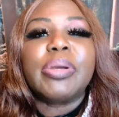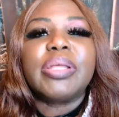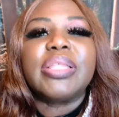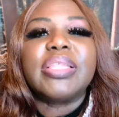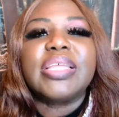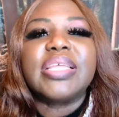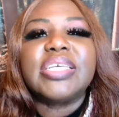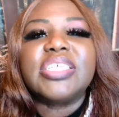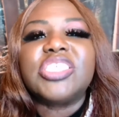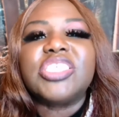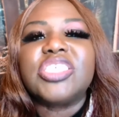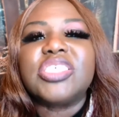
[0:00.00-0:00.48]

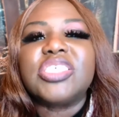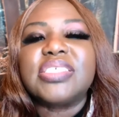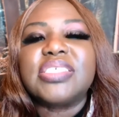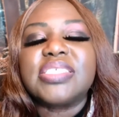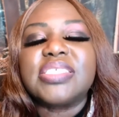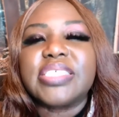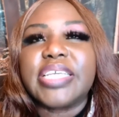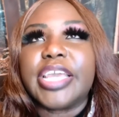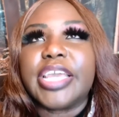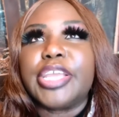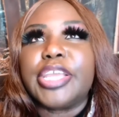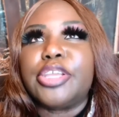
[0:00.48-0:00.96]
but let's
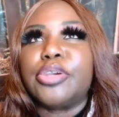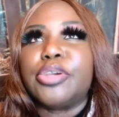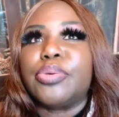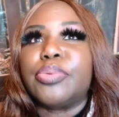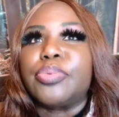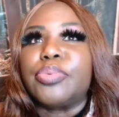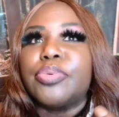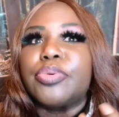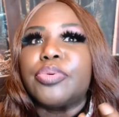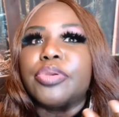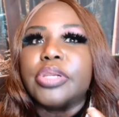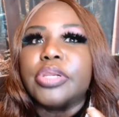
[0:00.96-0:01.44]
just say
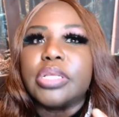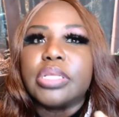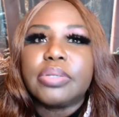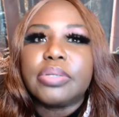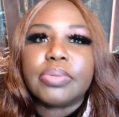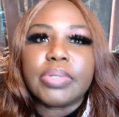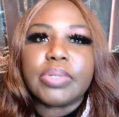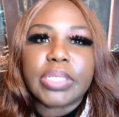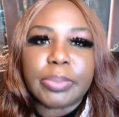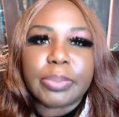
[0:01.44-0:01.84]
you're really,